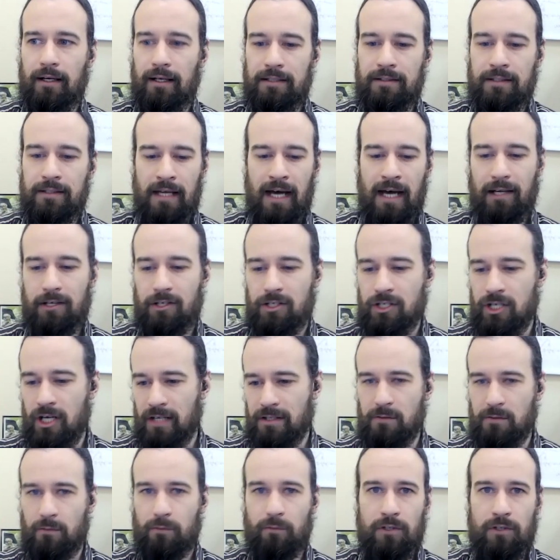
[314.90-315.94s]
not
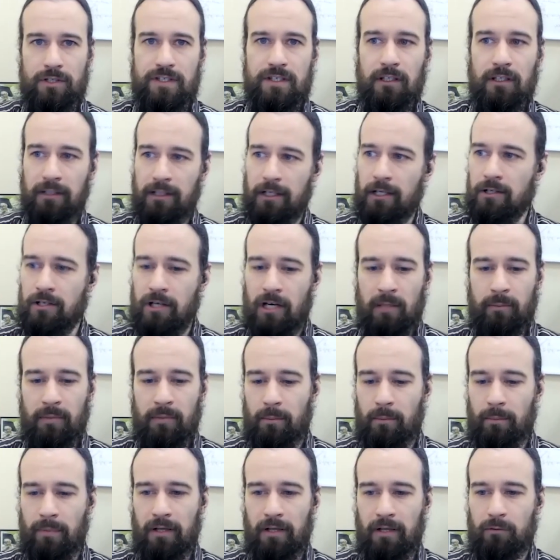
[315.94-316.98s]
just for
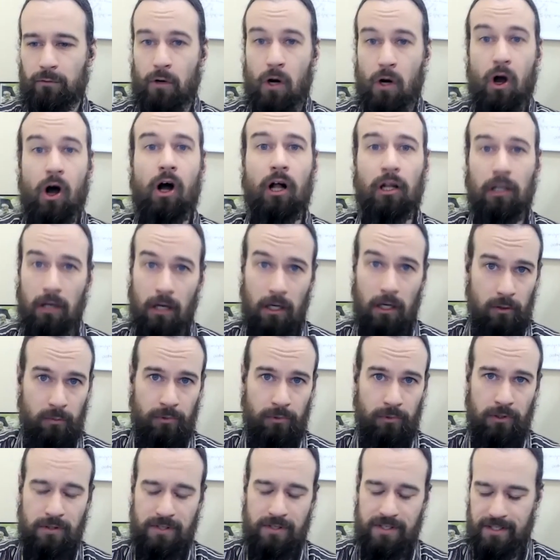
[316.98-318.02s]
scleroderma, but for all
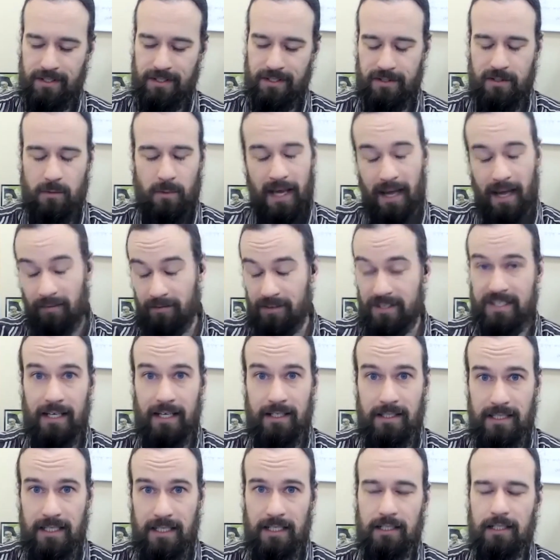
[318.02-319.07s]
autoimmune diseases. We have this
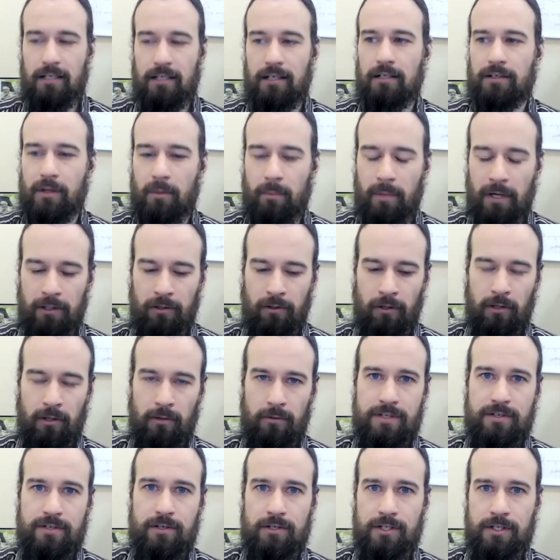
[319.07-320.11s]
idea here at the Venerar
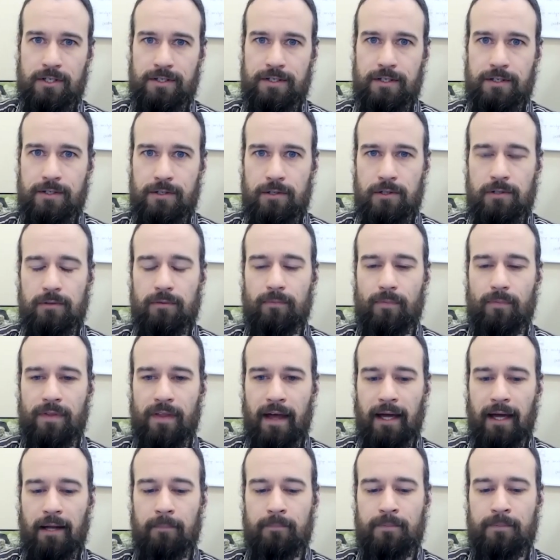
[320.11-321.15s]
Research Institute
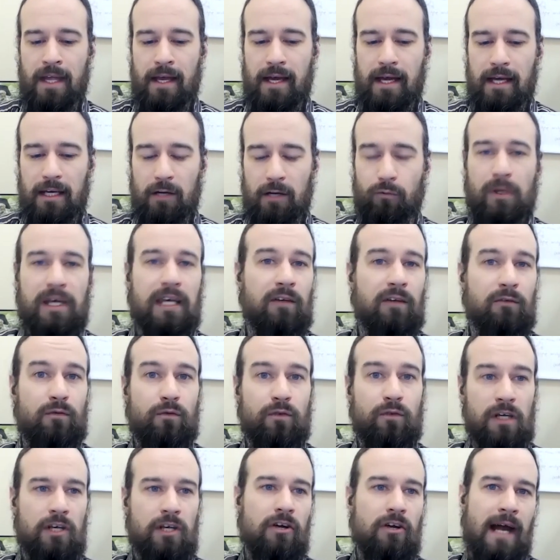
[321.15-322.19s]
that if we can
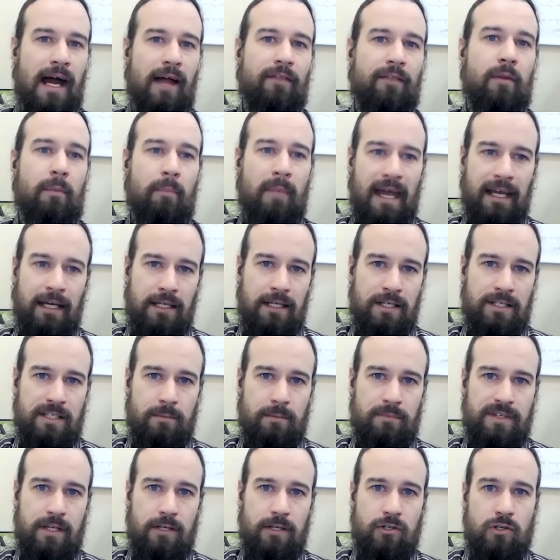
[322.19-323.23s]
figure out the
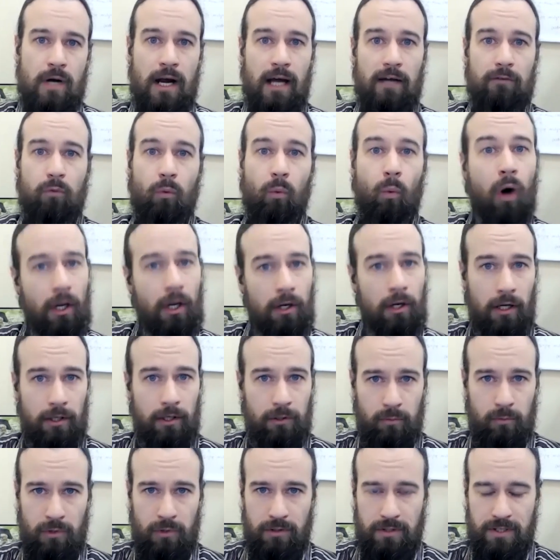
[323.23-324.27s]
mechanisms that drive one
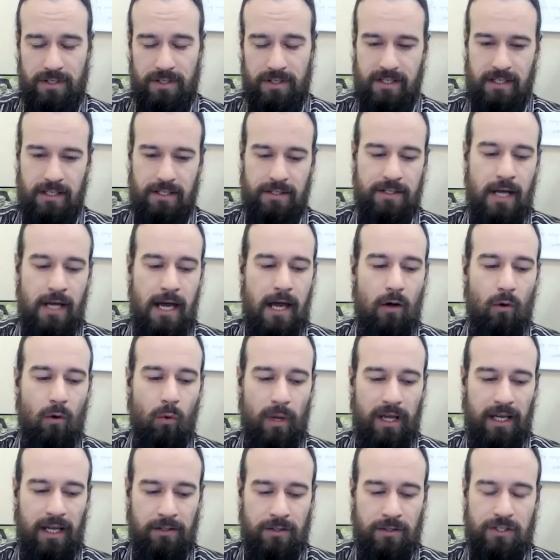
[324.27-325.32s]
autoimmune disease,
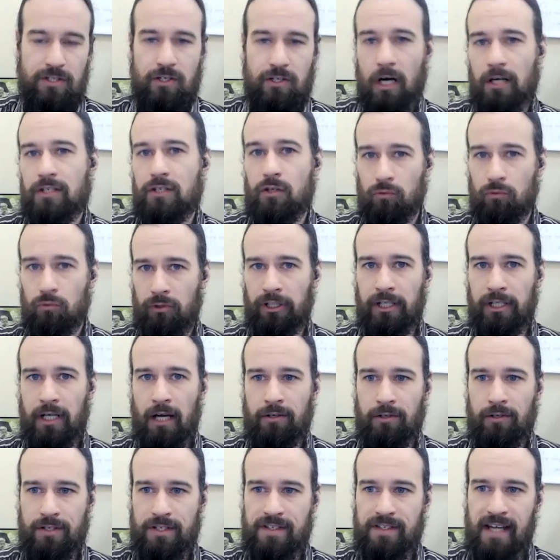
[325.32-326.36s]
we can start to really
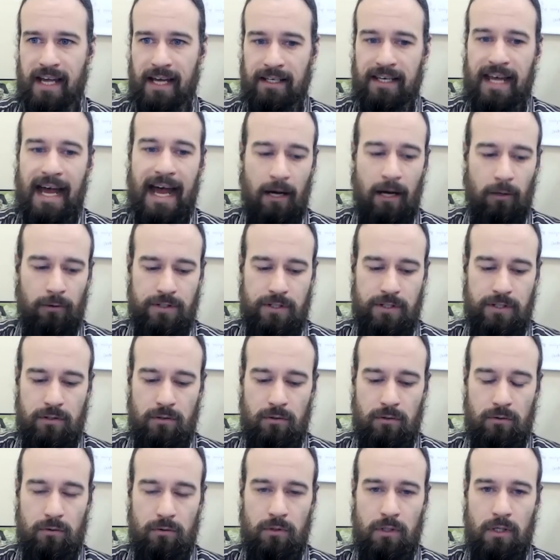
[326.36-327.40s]
understand how
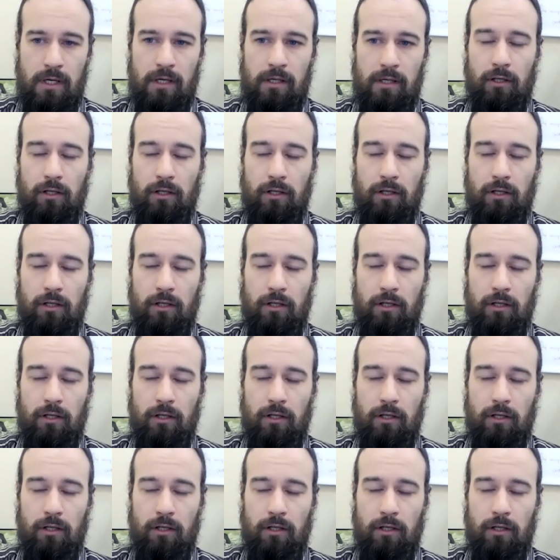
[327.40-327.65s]
to